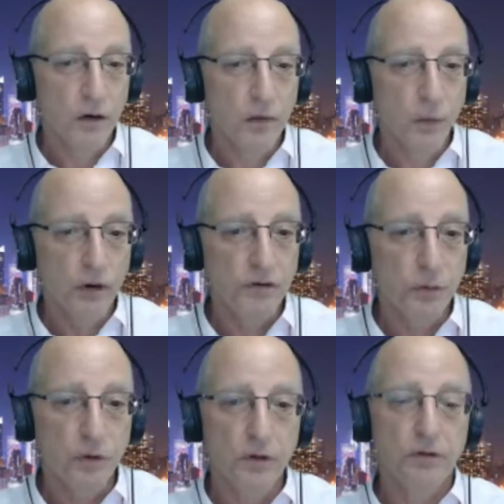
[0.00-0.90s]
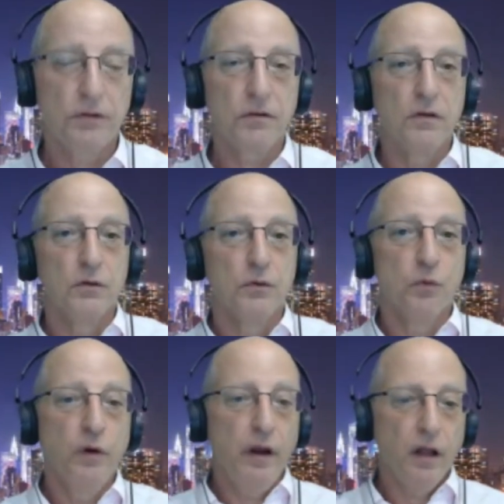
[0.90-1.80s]
which was
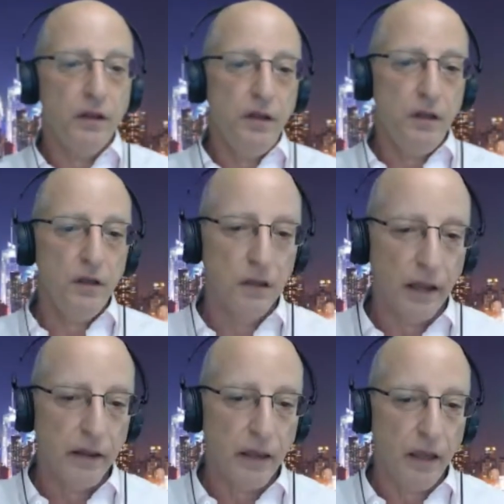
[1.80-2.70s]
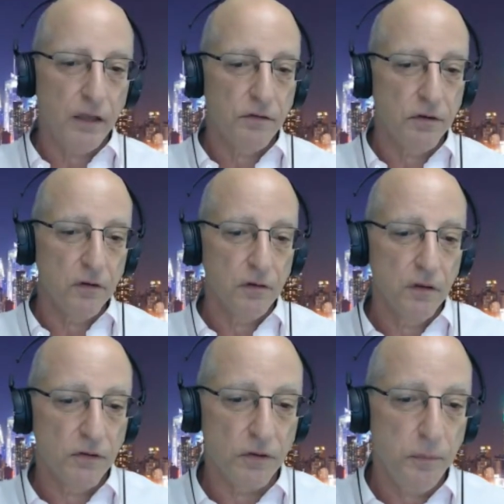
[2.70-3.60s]
really like to
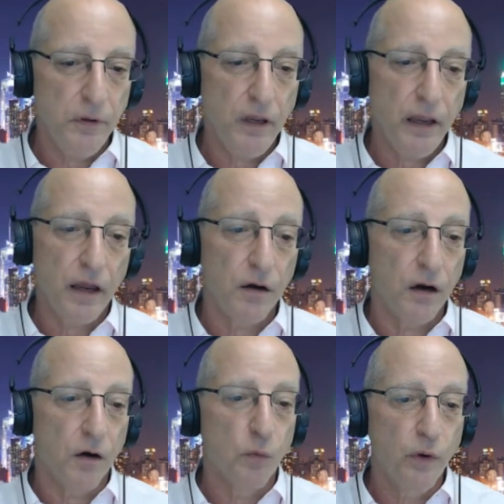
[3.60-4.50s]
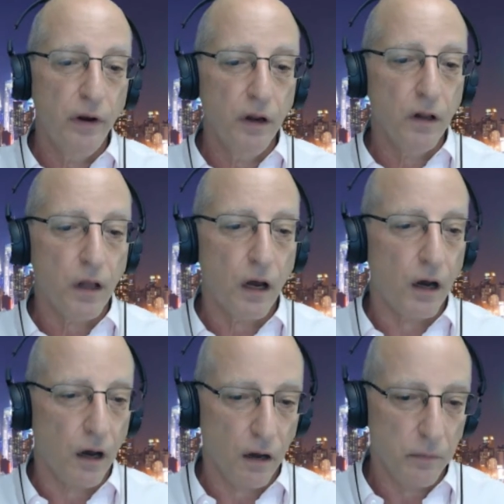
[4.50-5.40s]
be a real
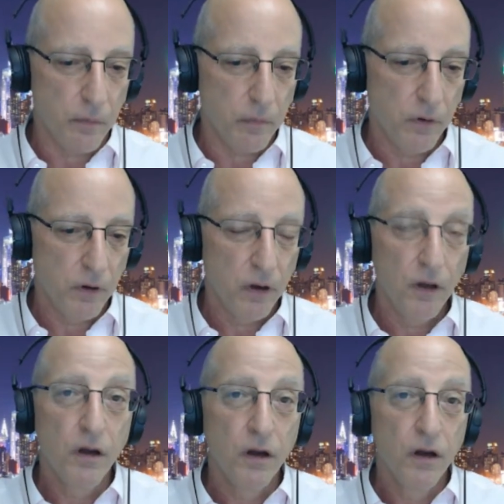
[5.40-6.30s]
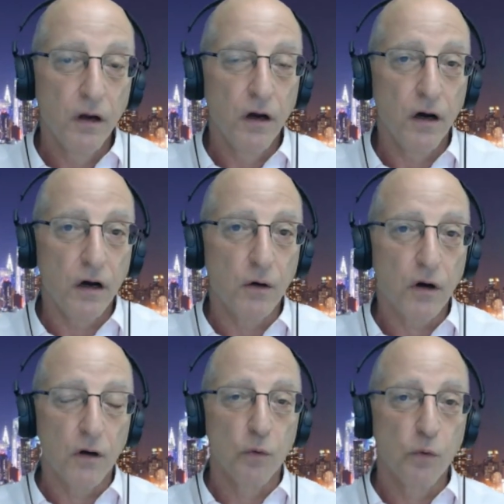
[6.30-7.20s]
hub,
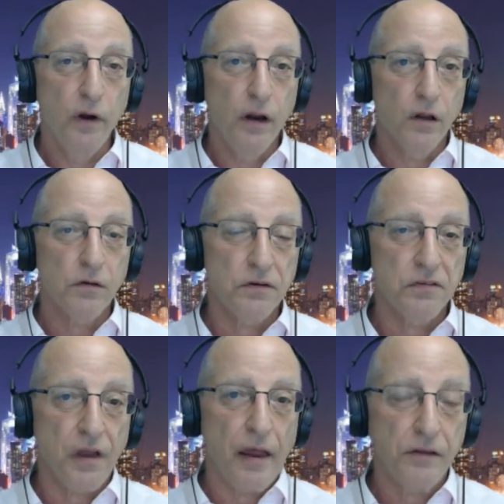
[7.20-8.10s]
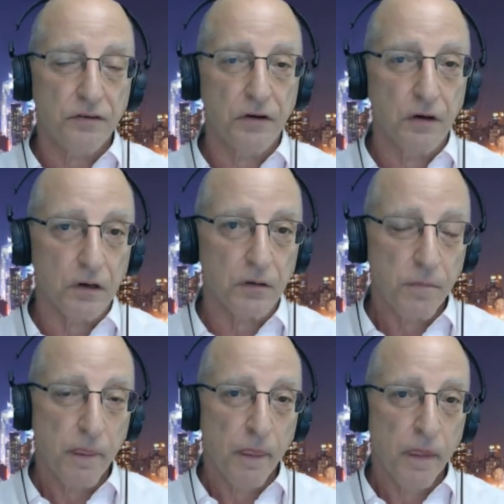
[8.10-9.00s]
a real center
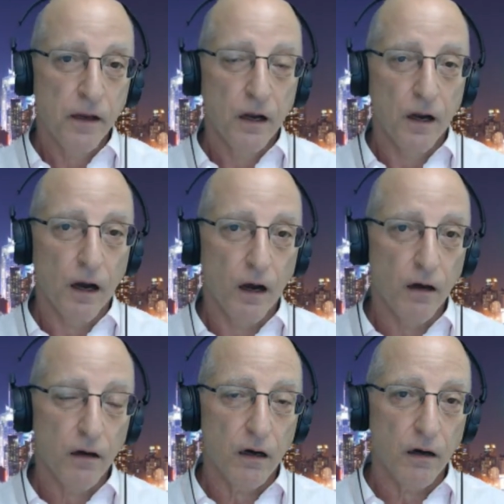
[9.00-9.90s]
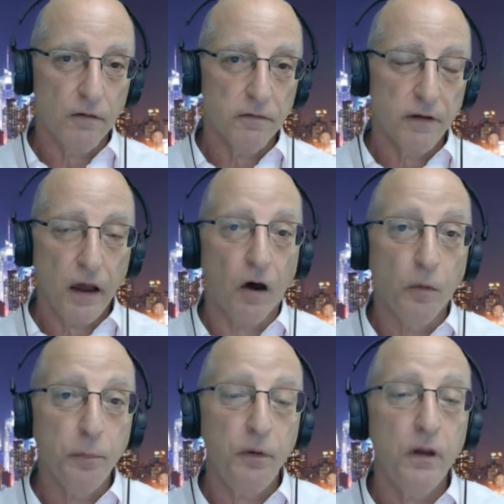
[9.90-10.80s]
of
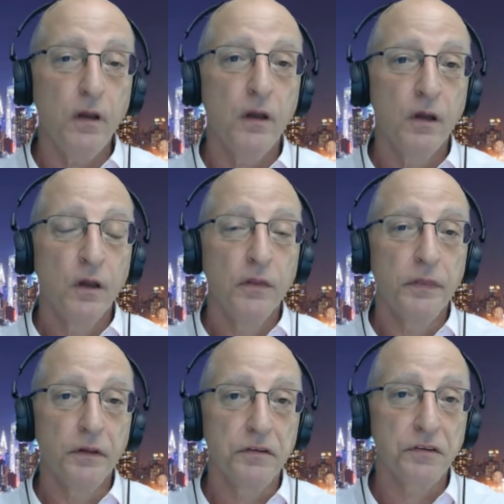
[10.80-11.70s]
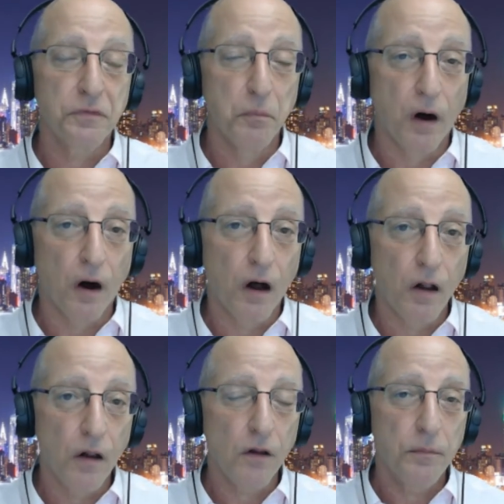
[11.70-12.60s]
helping the
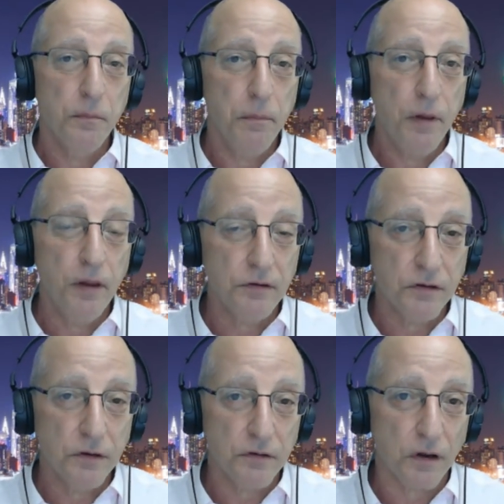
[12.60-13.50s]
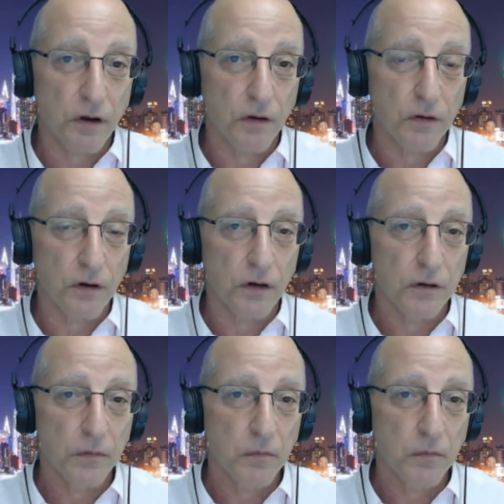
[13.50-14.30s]
small business owner.